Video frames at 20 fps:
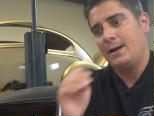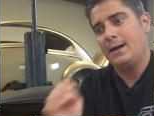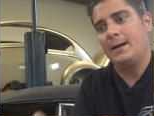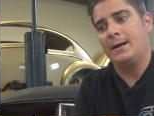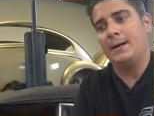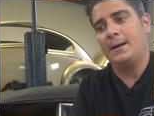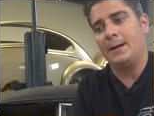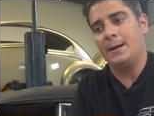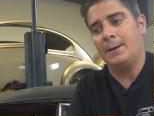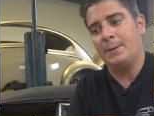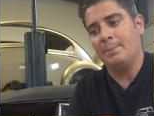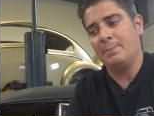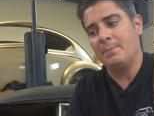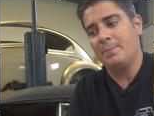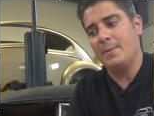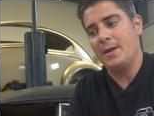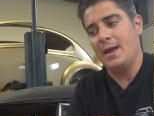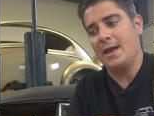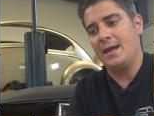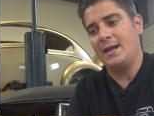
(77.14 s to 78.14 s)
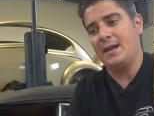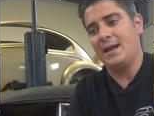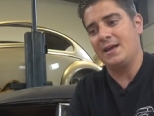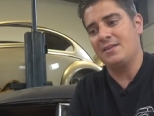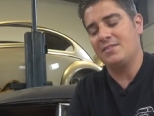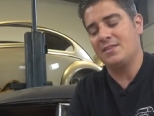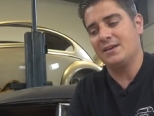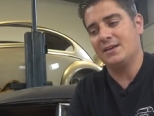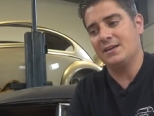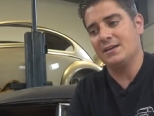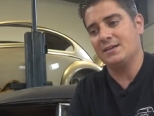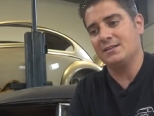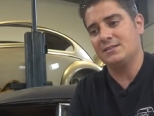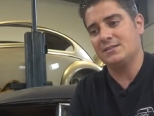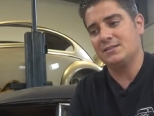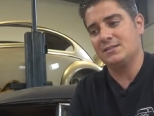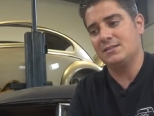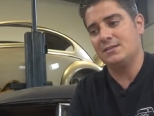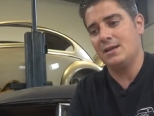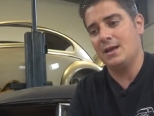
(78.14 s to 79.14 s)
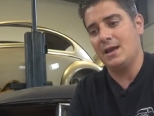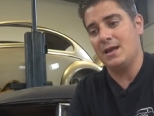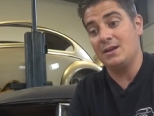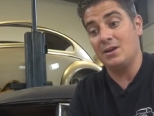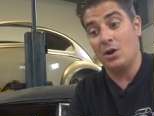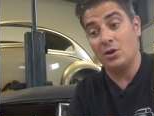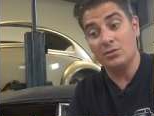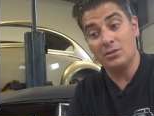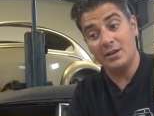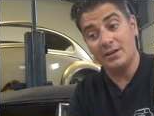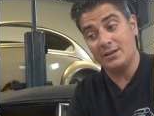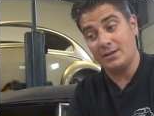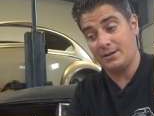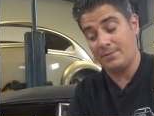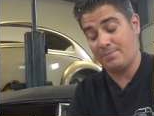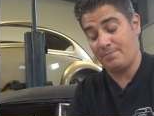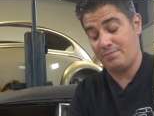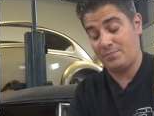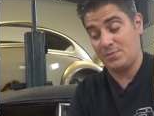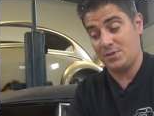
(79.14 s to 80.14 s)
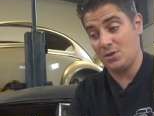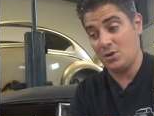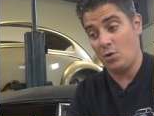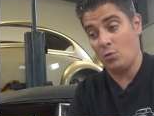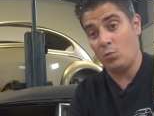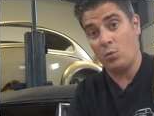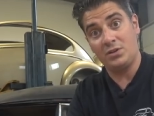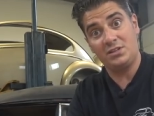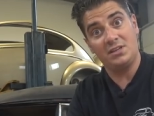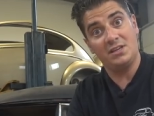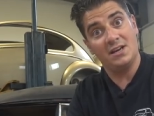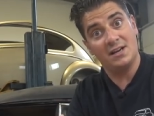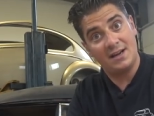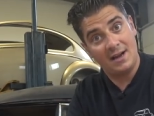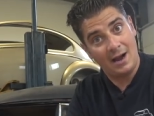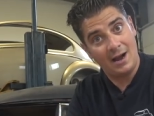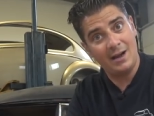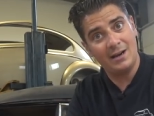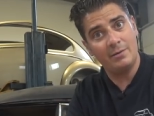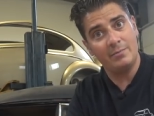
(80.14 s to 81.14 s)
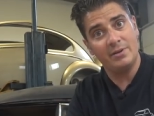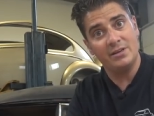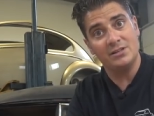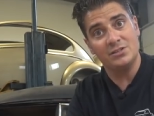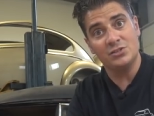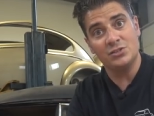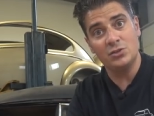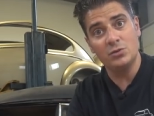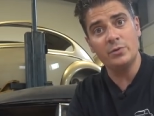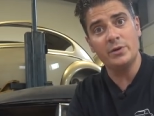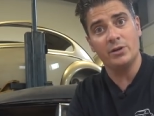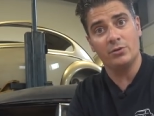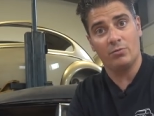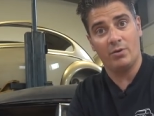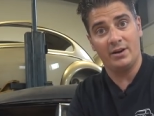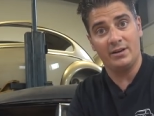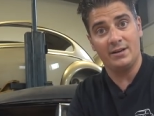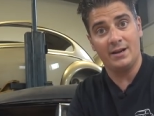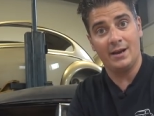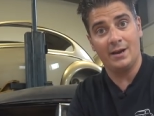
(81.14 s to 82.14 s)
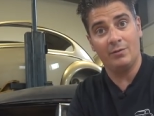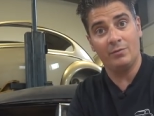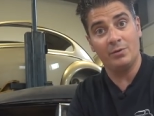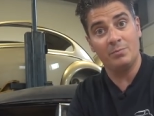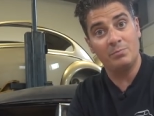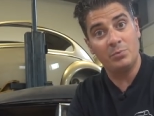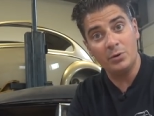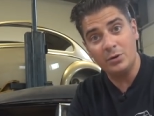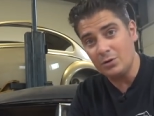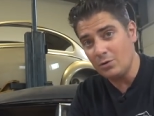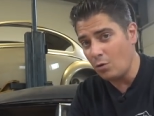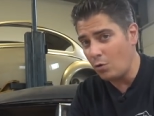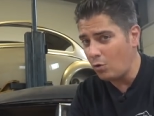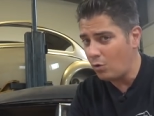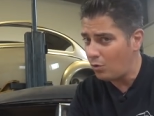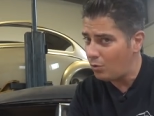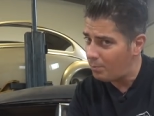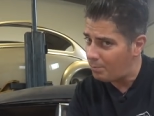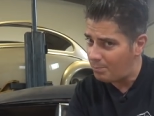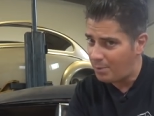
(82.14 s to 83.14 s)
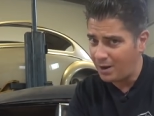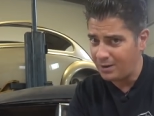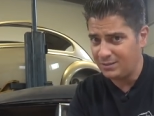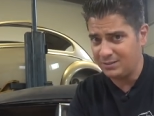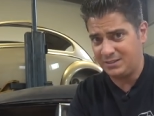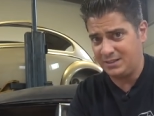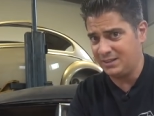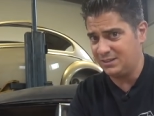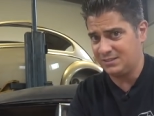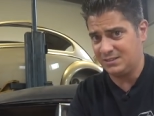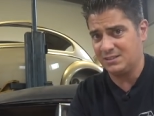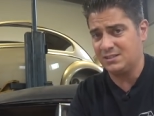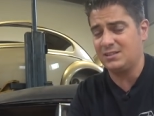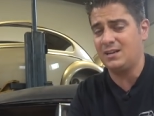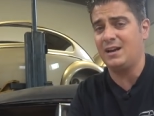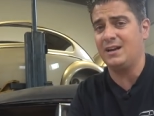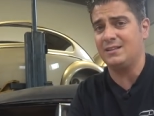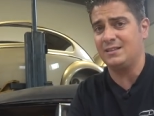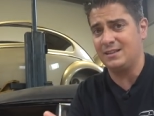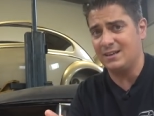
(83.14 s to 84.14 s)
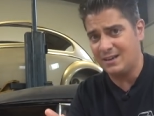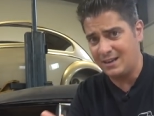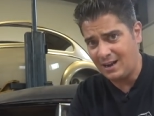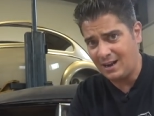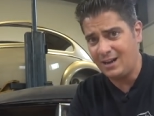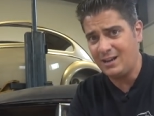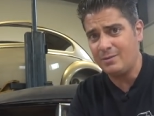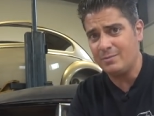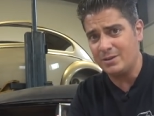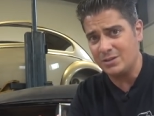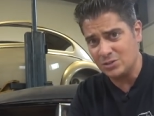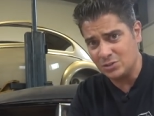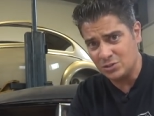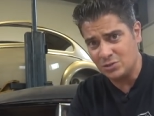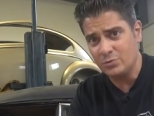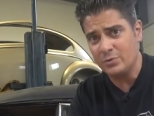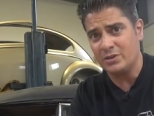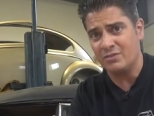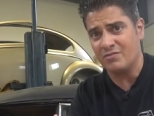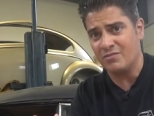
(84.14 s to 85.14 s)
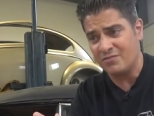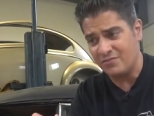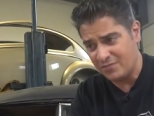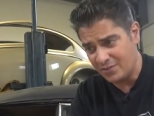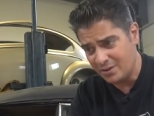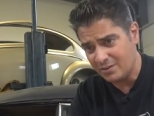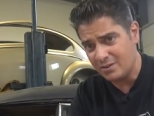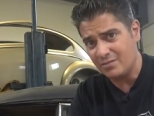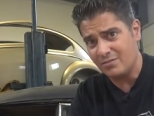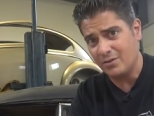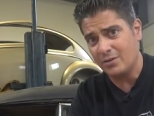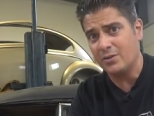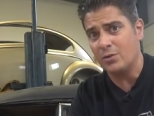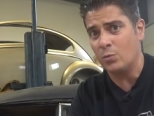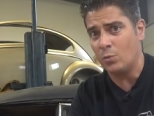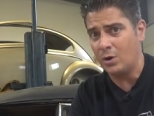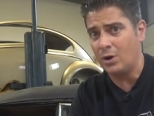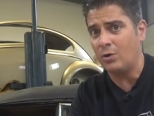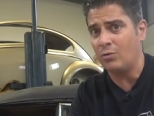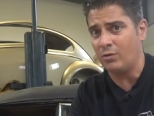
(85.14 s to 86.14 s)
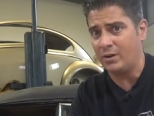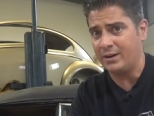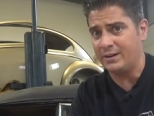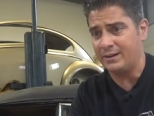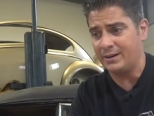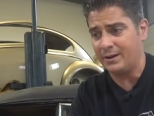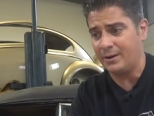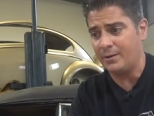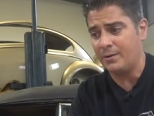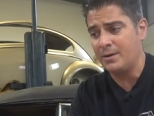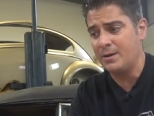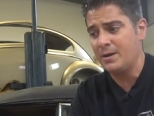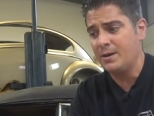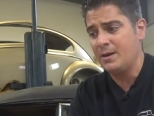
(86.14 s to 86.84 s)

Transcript: And I think it's, and unlike, you know, what the economy is doing right now, and put all politics aside, the economy is doing very, very well right now.